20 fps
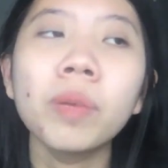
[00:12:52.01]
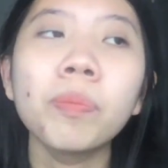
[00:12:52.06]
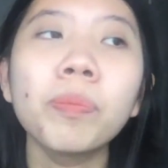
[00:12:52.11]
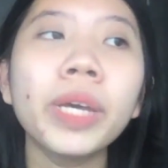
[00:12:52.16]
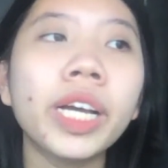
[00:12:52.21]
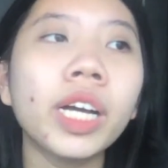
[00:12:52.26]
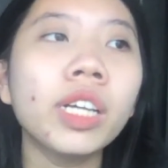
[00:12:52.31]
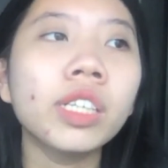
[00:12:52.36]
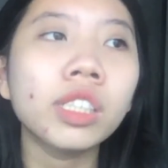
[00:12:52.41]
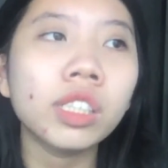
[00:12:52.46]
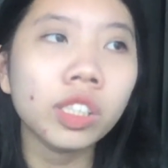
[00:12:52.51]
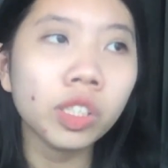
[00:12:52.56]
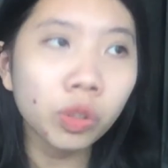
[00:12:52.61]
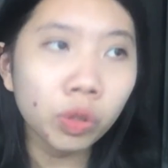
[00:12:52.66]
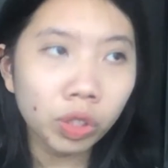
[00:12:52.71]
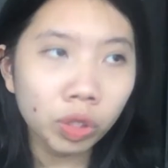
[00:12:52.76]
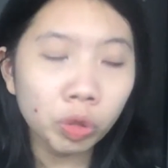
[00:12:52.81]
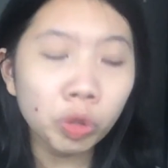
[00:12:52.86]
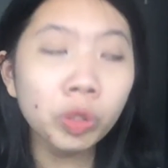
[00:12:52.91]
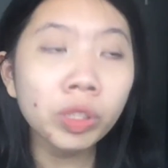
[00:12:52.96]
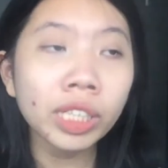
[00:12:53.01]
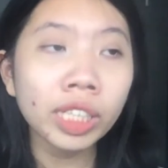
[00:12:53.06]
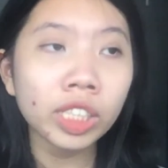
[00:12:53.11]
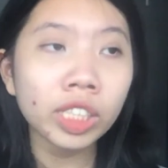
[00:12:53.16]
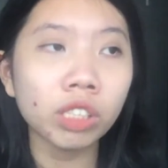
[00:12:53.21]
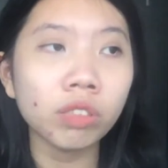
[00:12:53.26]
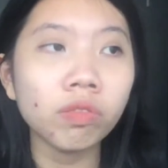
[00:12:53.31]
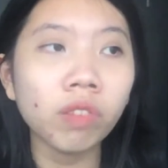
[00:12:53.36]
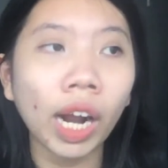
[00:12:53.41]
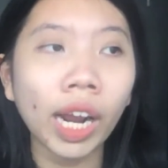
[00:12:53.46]
because you do need
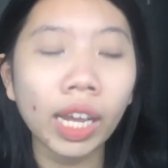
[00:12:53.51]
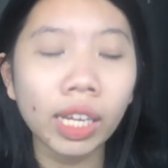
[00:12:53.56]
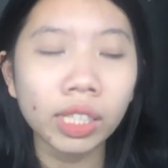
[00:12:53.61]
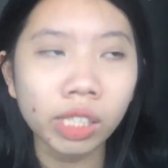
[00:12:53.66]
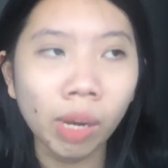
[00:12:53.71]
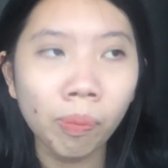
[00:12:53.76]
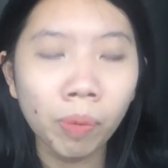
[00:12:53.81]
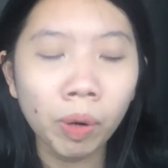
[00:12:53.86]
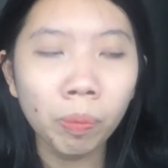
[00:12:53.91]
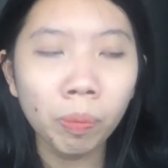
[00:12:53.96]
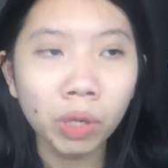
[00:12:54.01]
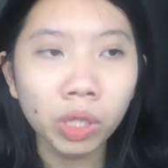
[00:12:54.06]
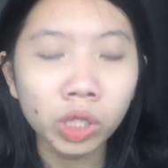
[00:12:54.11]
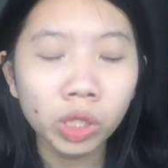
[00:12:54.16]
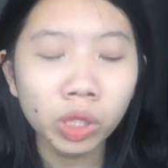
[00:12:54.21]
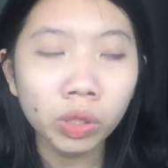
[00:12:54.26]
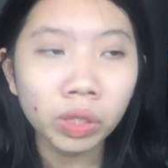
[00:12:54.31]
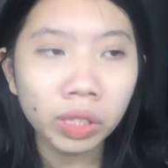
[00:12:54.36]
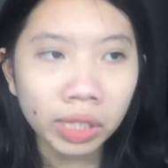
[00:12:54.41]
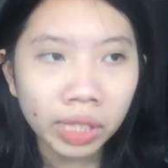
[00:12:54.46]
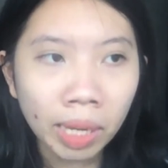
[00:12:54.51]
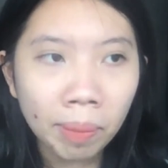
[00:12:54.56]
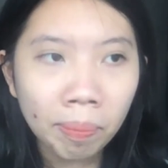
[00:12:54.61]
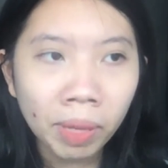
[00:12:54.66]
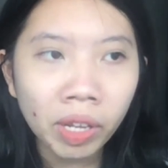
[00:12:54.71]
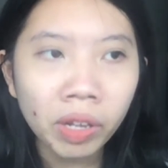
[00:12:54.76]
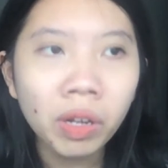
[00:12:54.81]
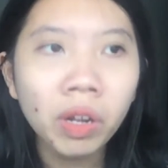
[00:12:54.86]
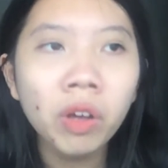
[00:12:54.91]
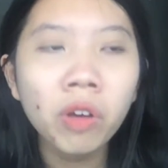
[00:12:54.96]
to write a separate personal
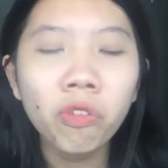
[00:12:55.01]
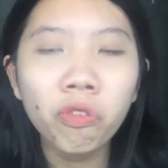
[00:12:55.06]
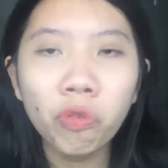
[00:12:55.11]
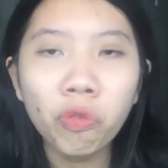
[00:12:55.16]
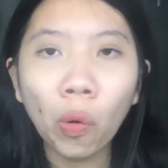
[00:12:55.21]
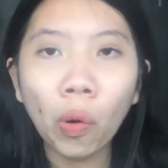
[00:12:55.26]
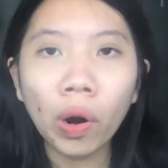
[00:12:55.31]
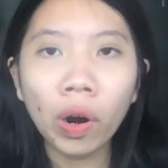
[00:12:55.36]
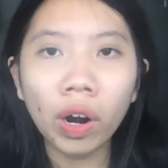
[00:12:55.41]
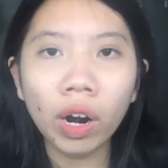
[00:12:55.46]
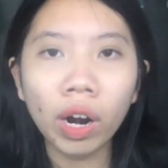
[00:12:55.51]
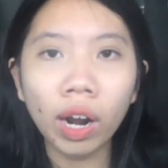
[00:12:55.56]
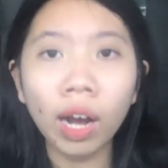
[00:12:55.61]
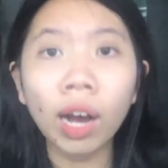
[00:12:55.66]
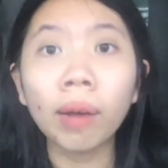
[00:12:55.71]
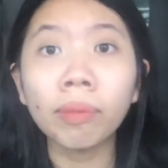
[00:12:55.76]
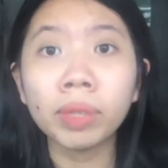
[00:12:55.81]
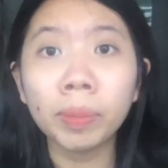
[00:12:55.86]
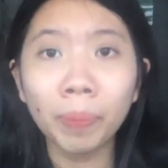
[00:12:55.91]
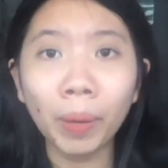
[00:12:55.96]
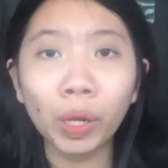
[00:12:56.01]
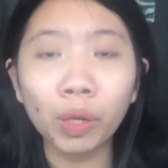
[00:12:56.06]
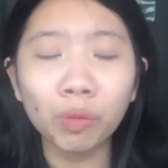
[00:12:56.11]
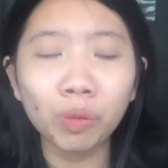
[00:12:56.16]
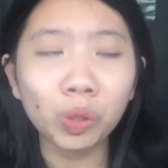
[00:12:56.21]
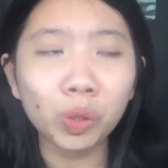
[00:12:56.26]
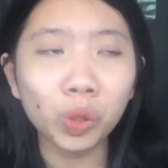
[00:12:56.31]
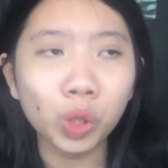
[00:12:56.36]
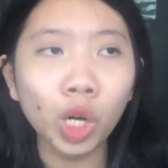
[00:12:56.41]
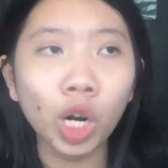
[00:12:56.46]
statement for the Belt and
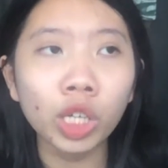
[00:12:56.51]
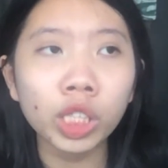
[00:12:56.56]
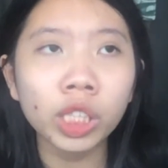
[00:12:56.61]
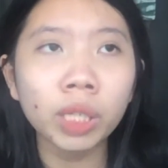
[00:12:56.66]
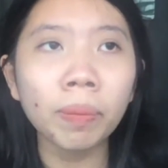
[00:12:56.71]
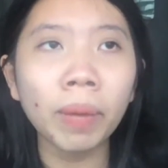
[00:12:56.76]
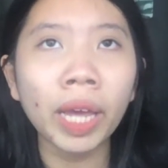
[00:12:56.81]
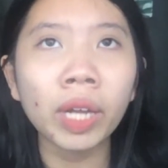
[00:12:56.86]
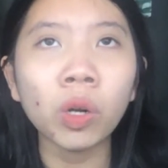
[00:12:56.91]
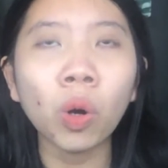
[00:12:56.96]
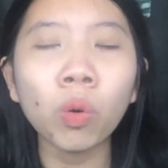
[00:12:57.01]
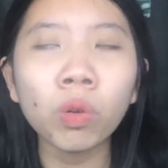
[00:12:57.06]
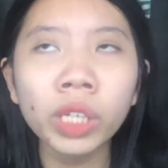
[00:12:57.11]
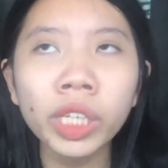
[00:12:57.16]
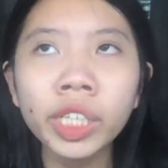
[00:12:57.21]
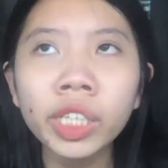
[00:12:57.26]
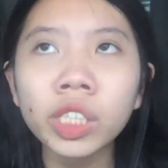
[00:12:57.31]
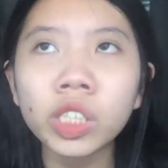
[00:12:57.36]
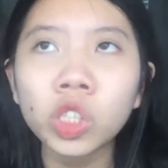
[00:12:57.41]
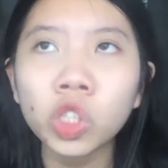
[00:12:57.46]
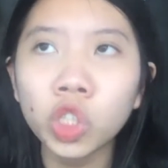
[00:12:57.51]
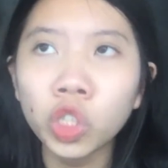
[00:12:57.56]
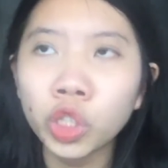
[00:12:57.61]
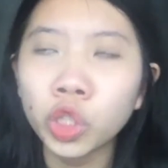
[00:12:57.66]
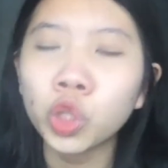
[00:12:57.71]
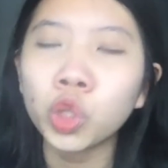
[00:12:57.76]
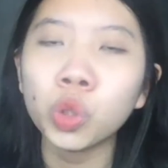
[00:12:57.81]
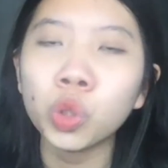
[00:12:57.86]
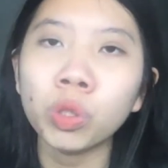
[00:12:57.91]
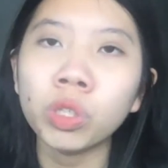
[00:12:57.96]
Road scholarship, and only
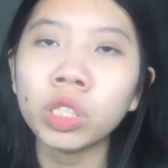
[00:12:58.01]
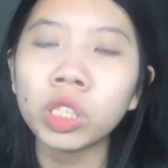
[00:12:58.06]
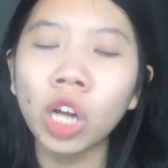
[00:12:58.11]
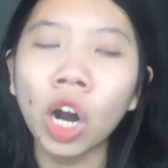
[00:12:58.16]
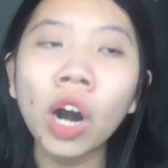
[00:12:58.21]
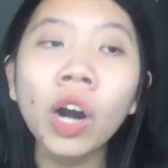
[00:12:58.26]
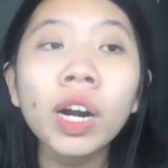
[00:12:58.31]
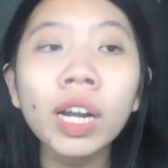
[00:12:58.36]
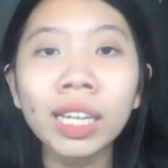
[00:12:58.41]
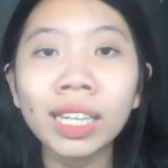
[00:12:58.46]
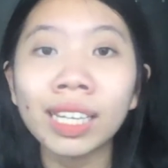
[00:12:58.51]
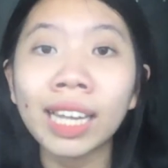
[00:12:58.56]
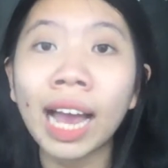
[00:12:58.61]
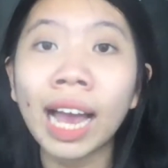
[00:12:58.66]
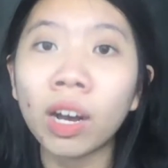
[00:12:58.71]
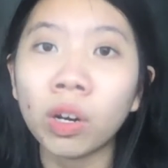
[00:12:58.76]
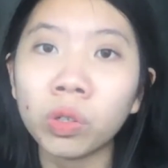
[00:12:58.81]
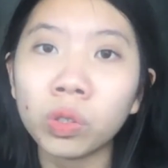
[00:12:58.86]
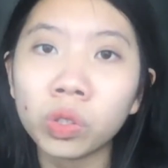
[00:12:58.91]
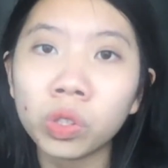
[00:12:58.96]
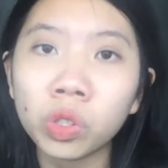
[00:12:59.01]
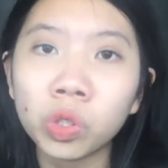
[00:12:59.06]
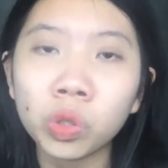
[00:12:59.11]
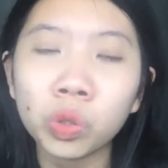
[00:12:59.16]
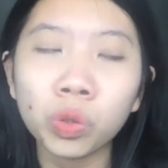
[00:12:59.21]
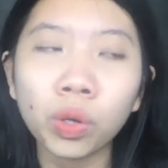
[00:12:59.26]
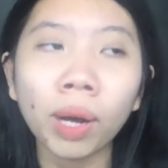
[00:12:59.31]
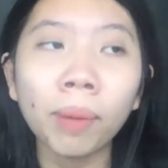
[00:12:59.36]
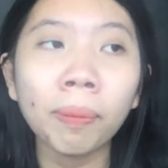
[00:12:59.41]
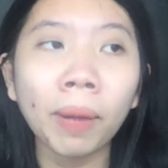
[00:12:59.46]
certain students are allowed
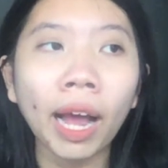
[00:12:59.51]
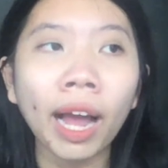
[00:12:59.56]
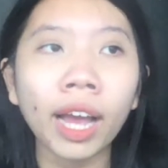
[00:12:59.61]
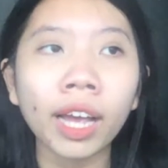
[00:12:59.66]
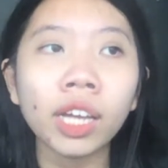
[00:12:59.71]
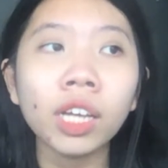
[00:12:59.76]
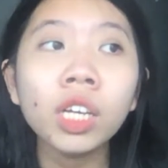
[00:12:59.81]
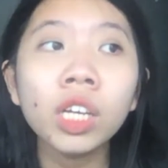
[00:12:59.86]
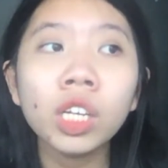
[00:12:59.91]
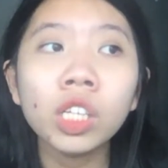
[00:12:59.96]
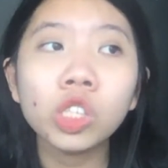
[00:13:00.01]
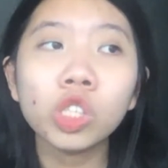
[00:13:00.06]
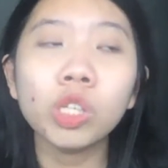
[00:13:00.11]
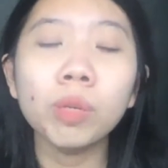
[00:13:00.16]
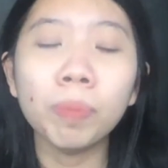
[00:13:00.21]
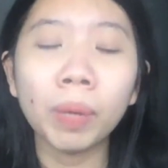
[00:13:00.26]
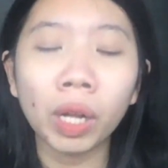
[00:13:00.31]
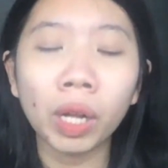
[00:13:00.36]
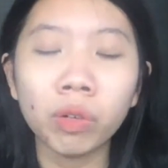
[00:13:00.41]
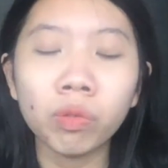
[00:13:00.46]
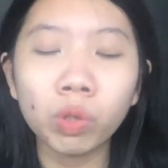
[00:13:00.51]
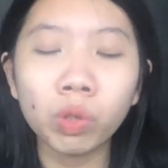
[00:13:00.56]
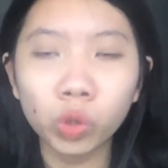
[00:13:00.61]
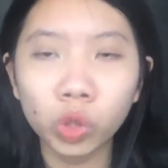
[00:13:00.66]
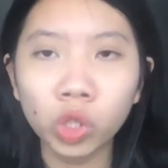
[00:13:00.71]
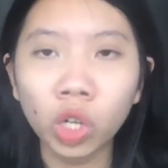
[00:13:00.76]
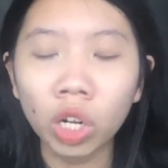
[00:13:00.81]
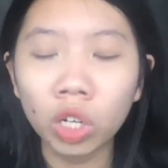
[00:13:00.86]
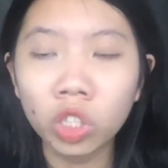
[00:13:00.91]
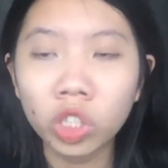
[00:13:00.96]
to apply to a Belt and Road
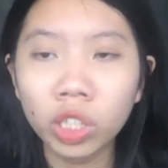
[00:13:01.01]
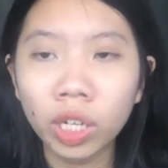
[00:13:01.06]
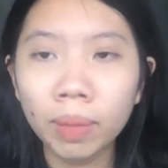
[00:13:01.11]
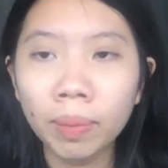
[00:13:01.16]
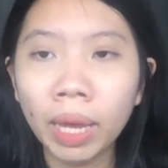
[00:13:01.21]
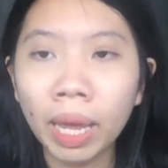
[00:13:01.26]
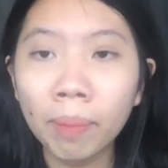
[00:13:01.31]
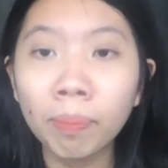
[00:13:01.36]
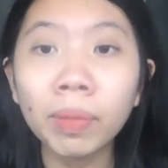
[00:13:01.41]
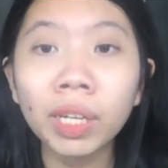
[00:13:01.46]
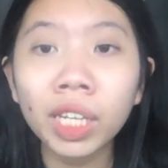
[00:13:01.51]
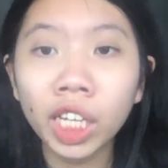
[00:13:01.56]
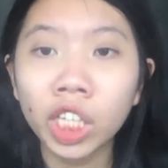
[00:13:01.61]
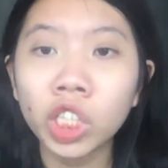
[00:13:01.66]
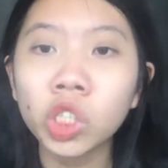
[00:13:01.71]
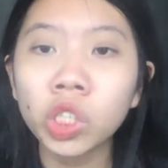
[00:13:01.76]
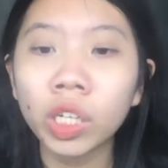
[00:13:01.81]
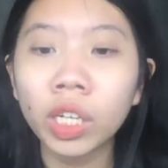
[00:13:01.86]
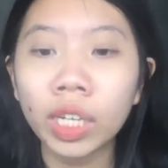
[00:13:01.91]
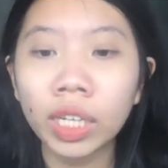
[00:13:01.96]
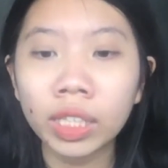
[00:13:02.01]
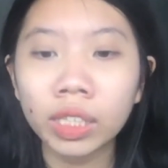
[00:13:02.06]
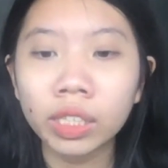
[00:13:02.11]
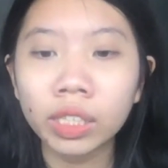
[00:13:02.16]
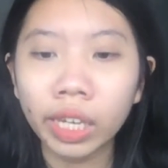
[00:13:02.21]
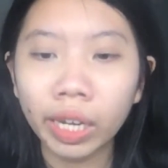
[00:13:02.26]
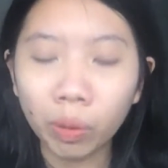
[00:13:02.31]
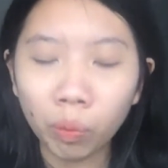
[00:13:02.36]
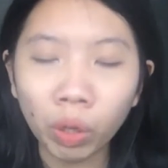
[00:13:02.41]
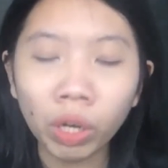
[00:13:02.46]
scholarship, and Malaysia
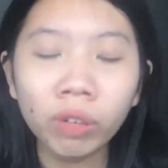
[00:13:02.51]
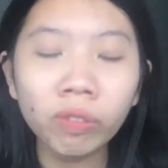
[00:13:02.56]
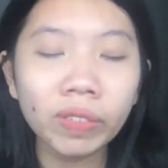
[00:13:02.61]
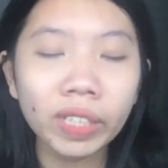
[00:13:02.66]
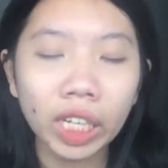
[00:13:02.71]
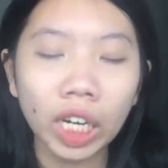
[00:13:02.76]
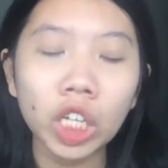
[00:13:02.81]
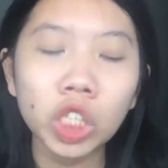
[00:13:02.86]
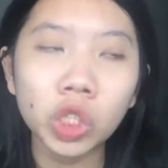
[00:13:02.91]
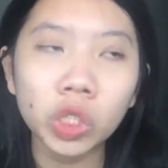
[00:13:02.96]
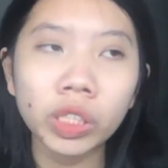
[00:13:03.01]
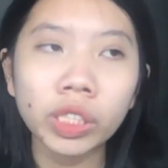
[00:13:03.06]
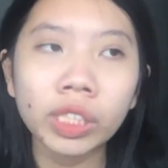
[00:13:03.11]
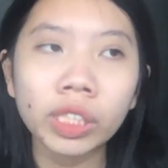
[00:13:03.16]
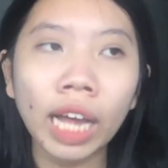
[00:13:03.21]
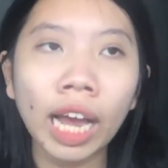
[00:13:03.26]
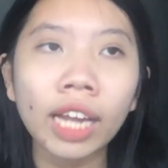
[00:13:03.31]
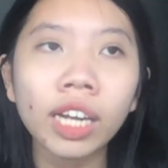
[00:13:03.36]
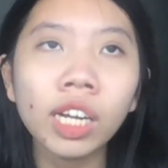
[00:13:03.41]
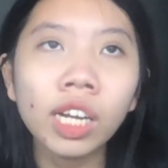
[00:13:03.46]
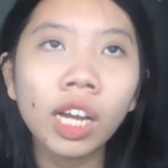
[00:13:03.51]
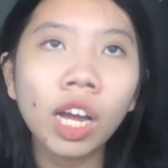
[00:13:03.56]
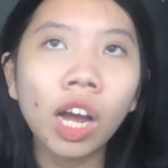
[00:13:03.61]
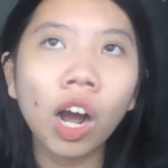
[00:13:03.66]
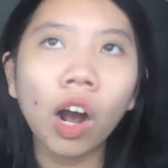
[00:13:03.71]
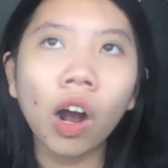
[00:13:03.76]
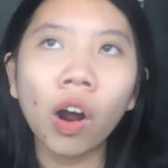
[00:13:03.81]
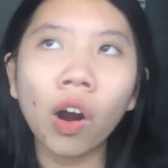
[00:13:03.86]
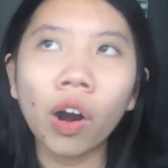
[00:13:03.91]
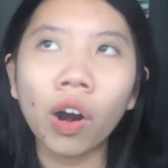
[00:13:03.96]
is like one of the countries that
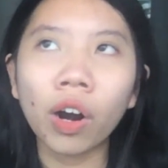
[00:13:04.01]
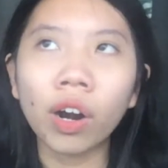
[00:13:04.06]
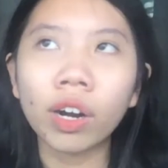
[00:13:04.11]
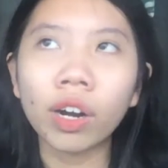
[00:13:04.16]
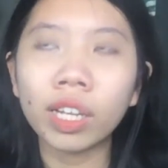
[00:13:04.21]
are